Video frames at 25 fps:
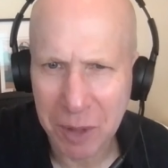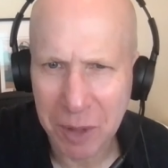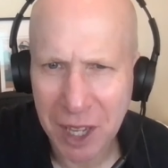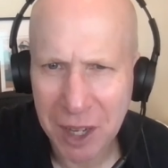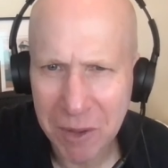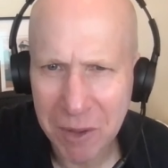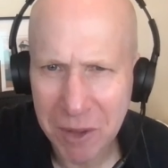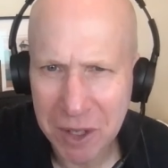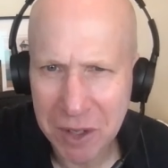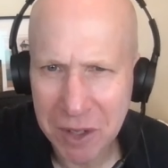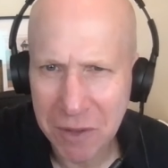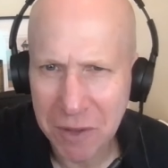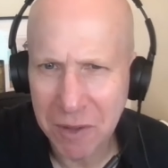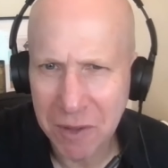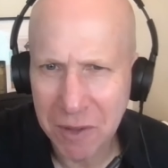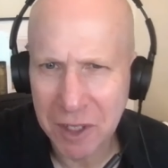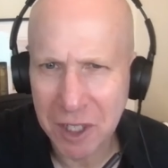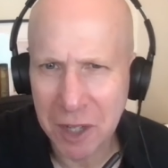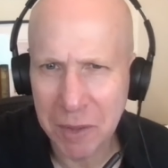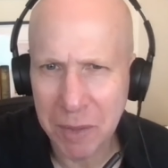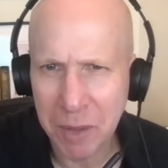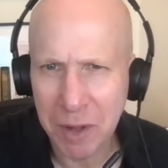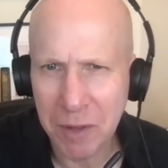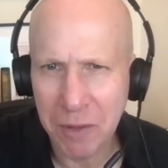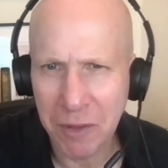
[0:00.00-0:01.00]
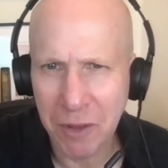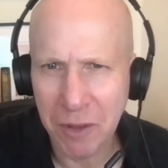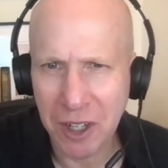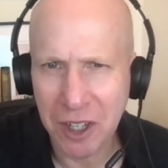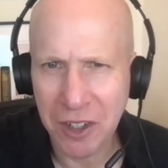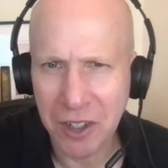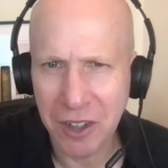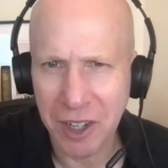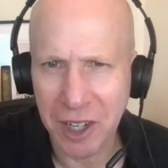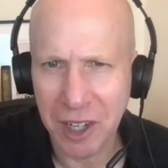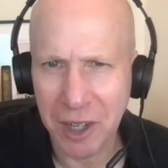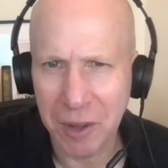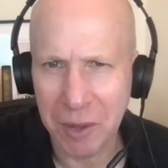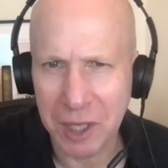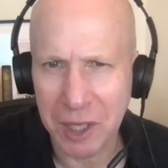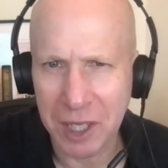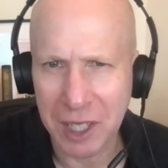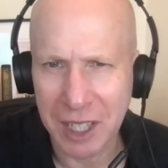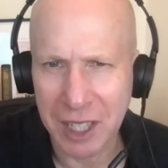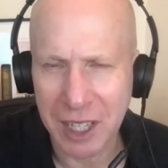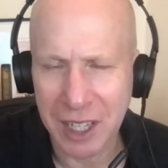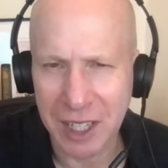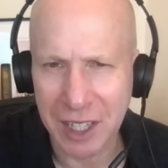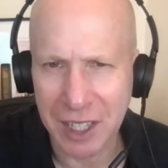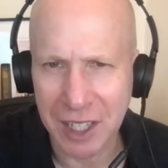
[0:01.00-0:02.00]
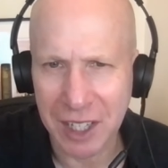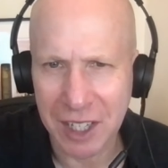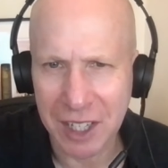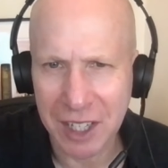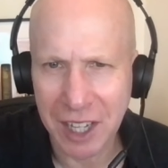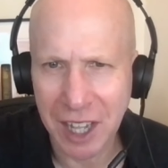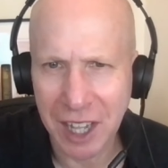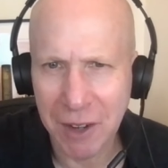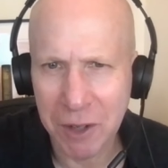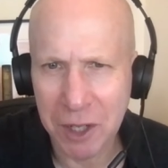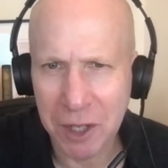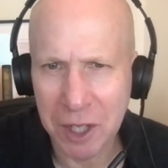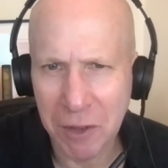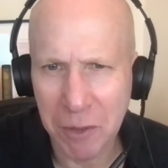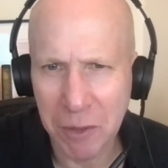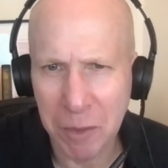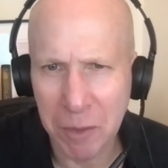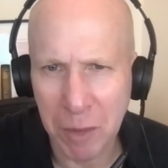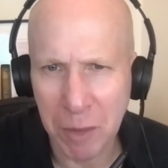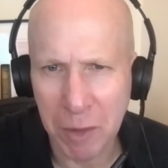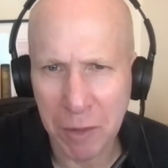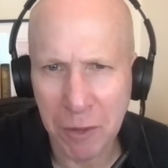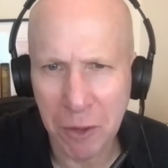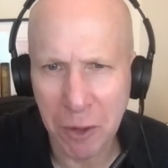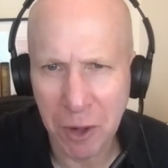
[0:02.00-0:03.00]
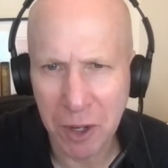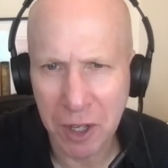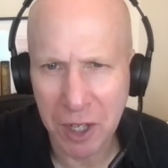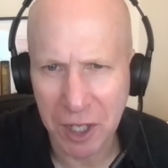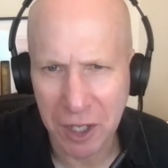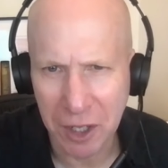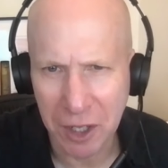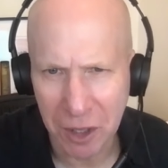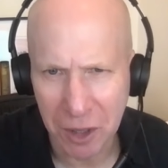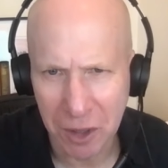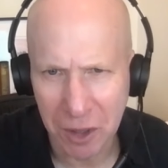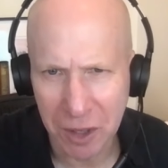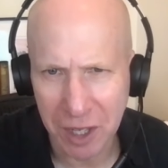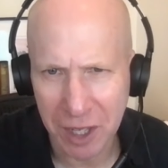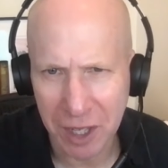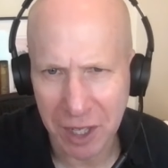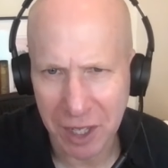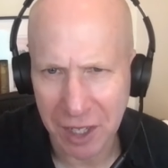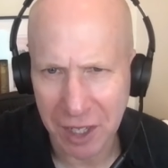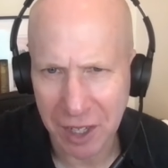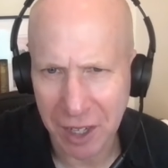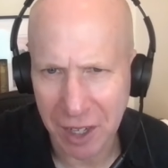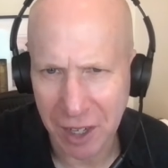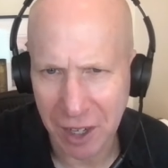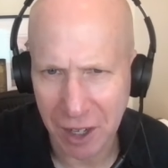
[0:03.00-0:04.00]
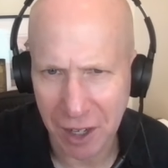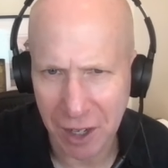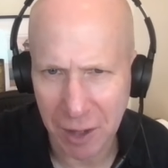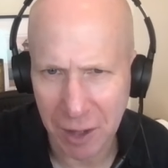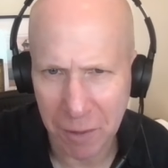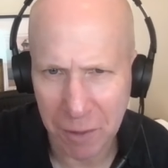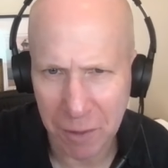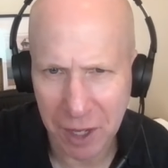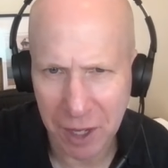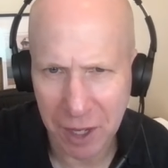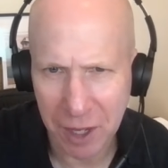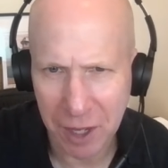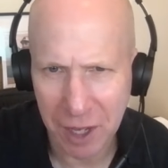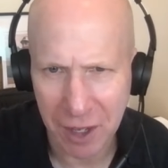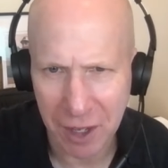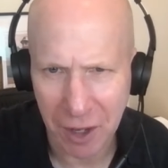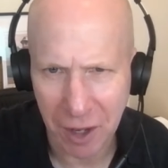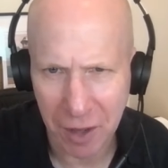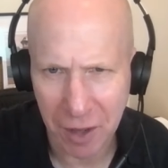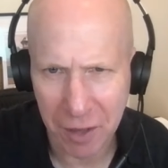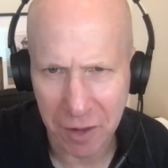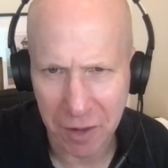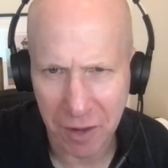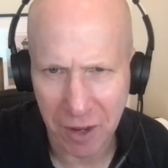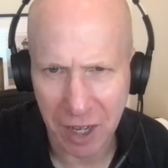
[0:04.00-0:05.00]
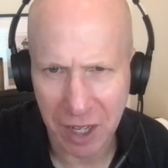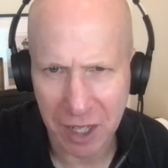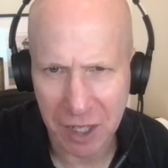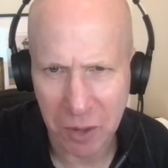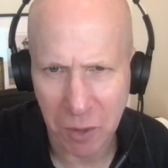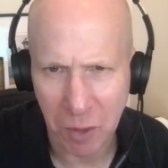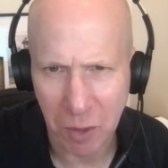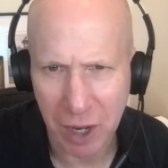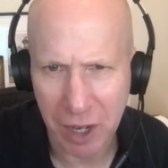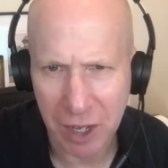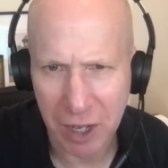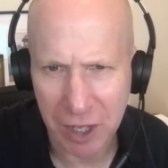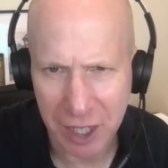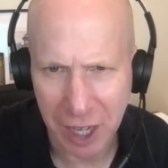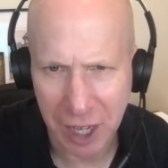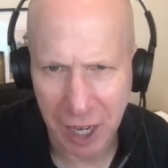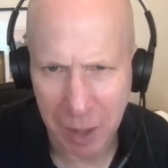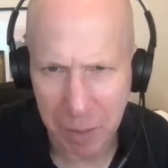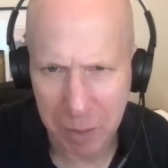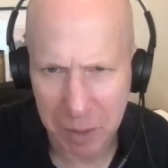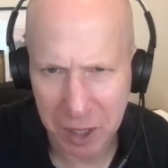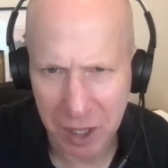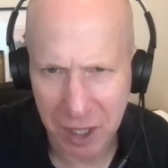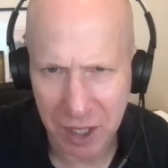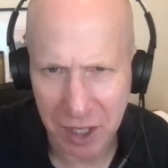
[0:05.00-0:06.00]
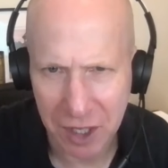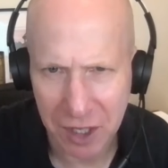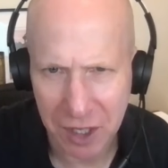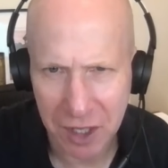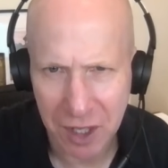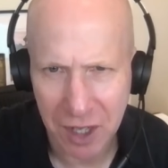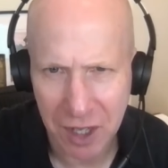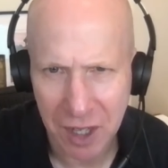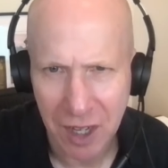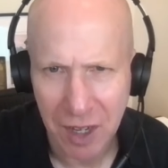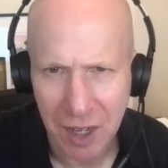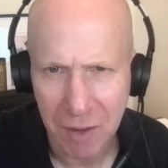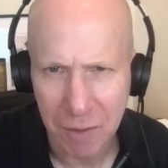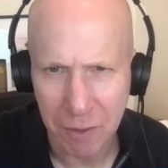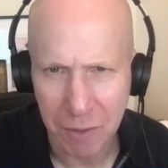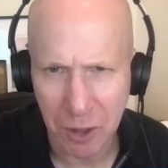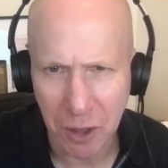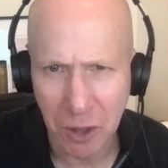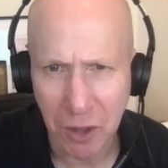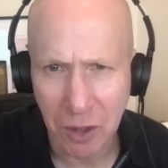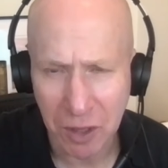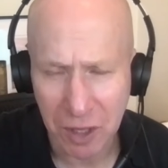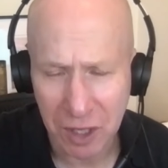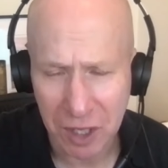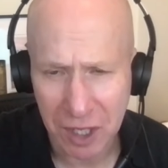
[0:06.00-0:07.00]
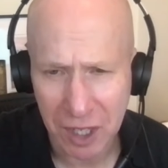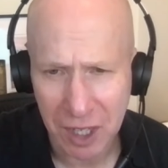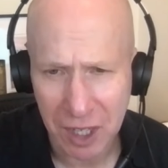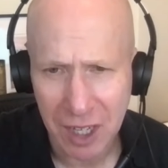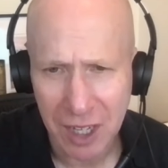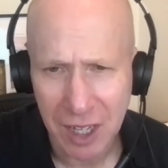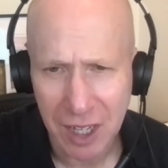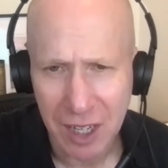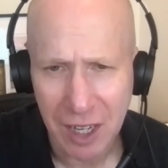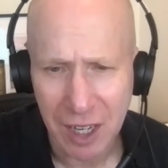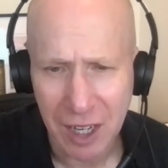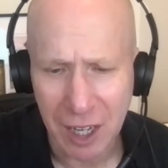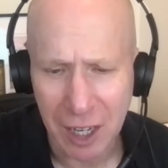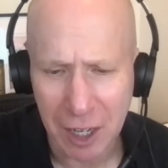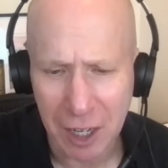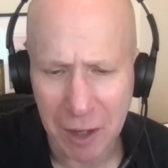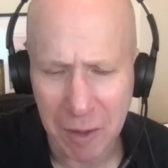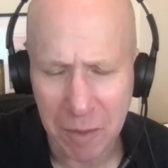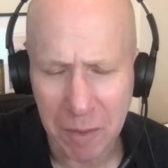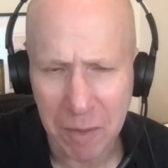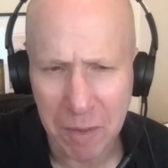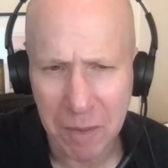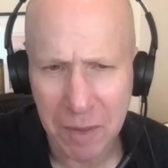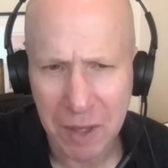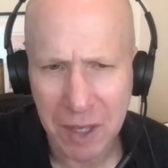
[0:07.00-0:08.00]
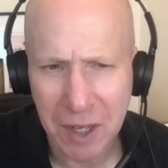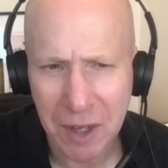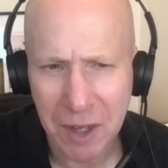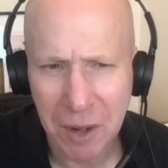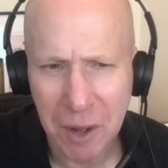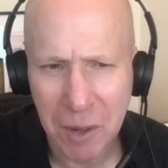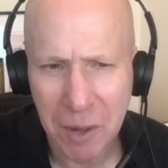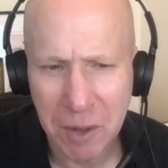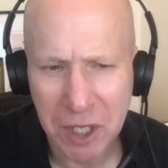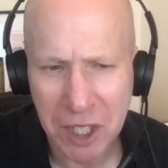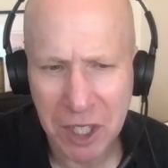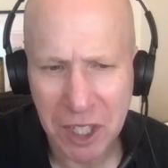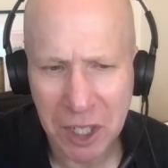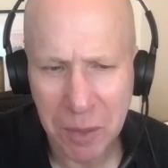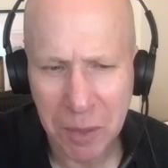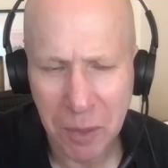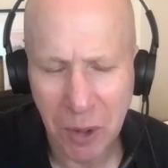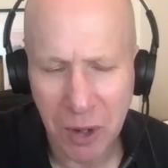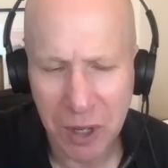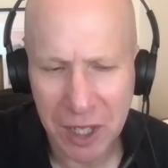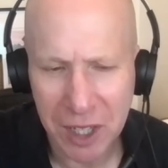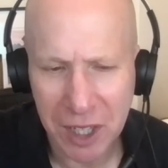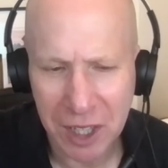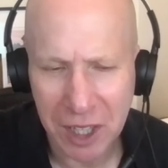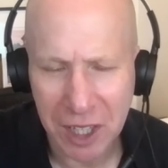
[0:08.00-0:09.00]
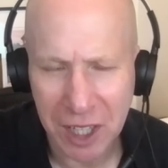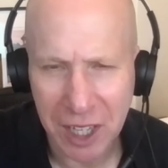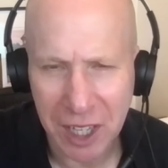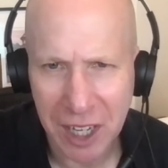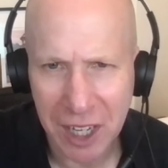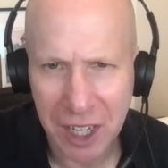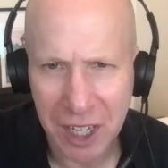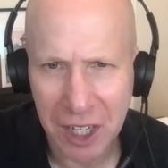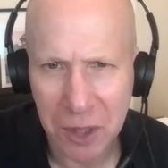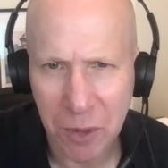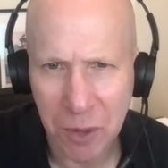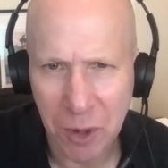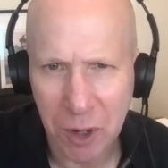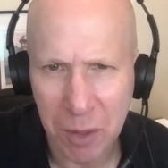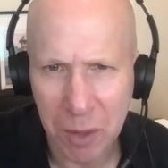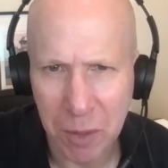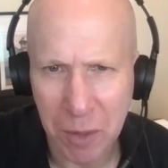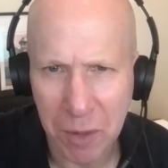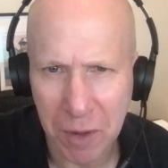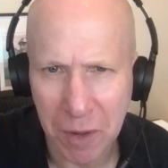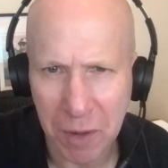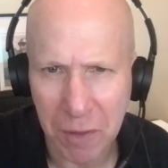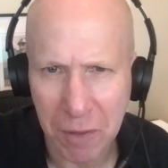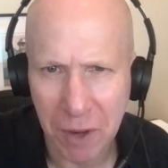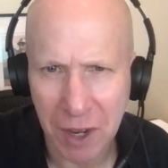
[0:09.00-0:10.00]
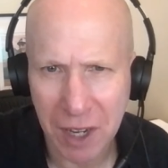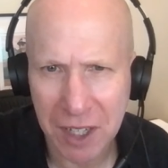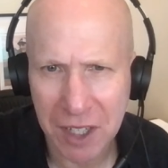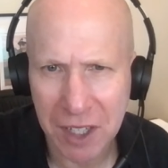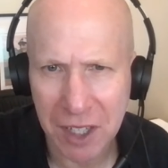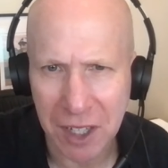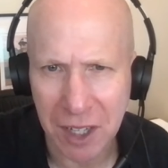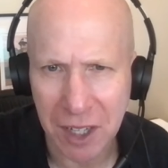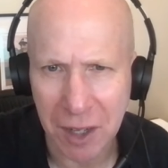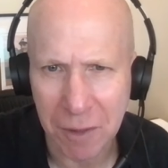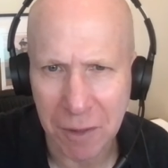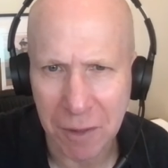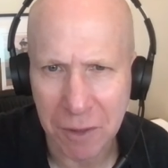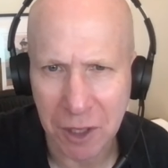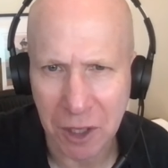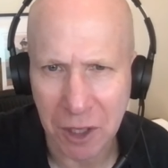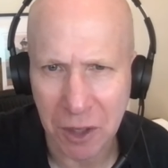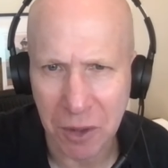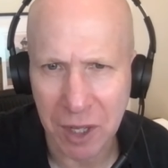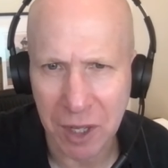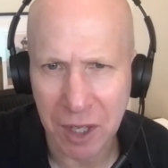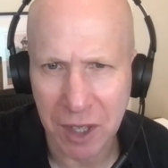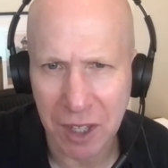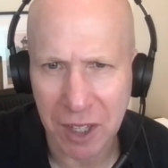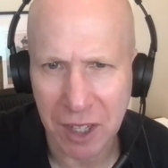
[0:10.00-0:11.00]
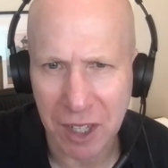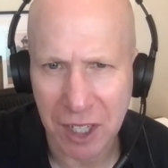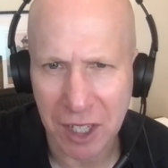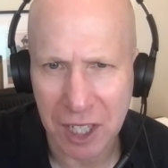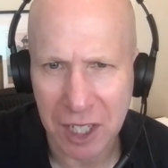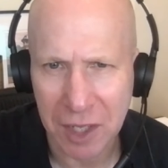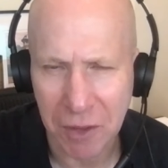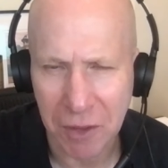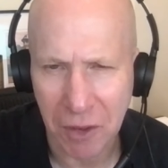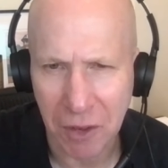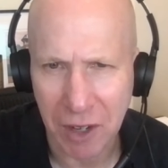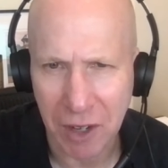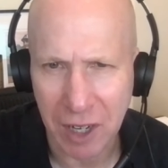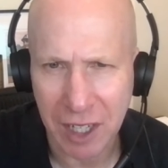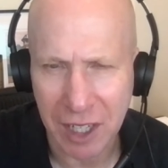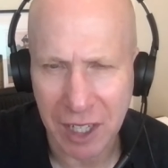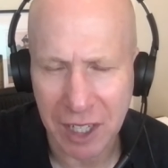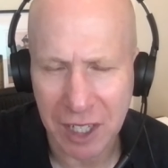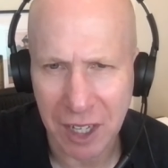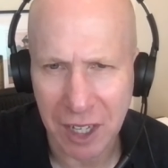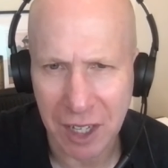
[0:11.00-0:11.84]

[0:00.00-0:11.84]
King was deeply frustrated with the Kennedys, and that was even before he knew that RFK had authorized wiretaps on his phones. Um, you know, he was disappointed that the Kennedys weren't moving fast enough to do anything on civil rights.